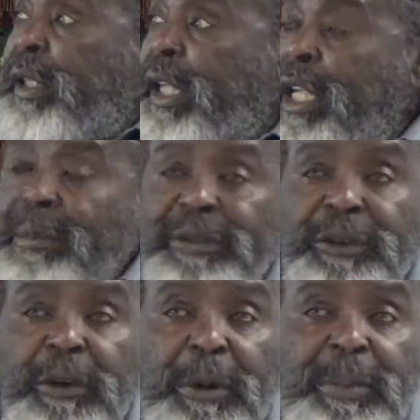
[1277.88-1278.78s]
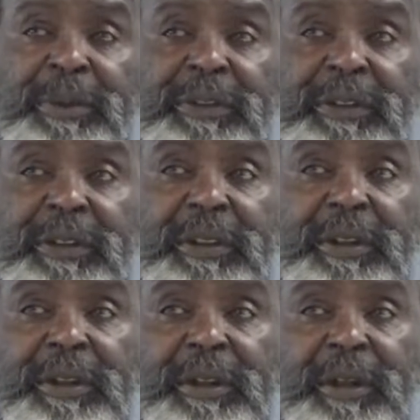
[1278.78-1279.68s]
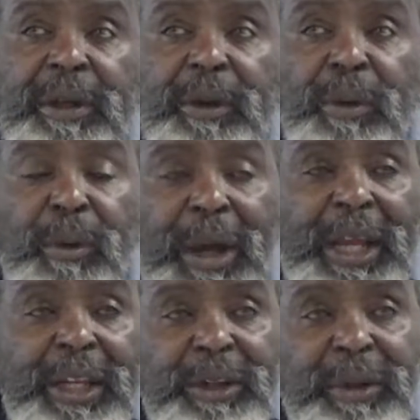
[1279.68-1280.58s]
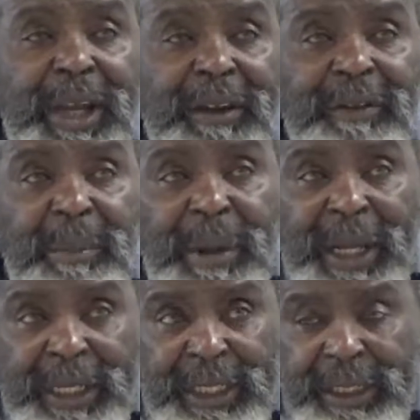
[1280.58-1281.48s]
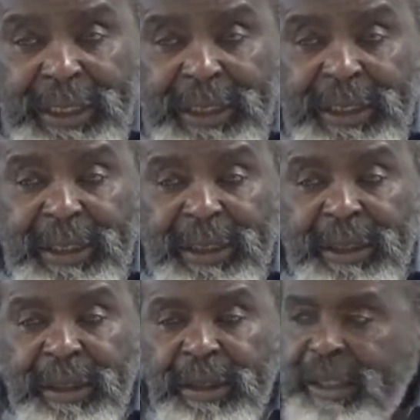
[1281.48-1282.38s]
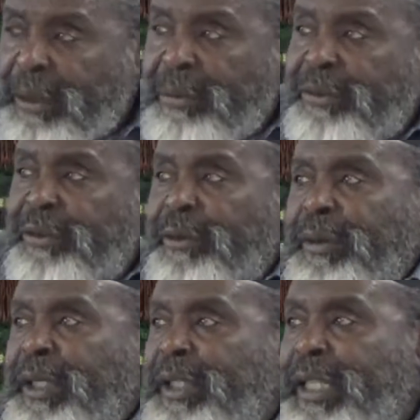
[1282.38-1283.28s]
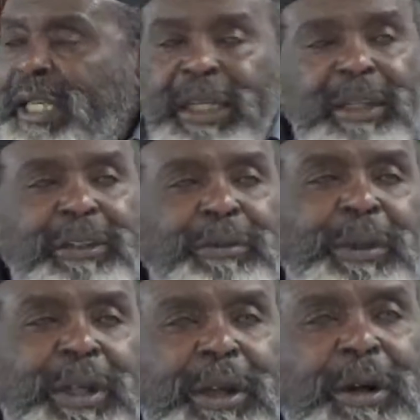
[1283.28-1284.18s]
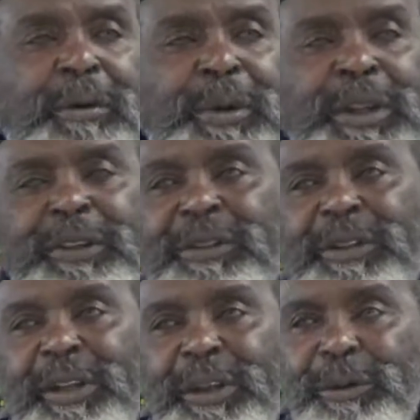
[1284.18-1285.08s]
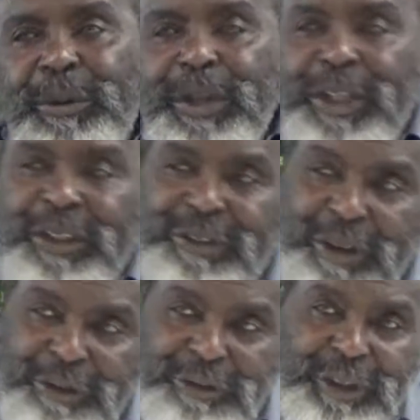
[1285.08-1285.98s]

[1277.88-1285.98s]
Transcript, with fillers: habeas corpus, why do you have the body? That was a great thing because we could always, we exhausted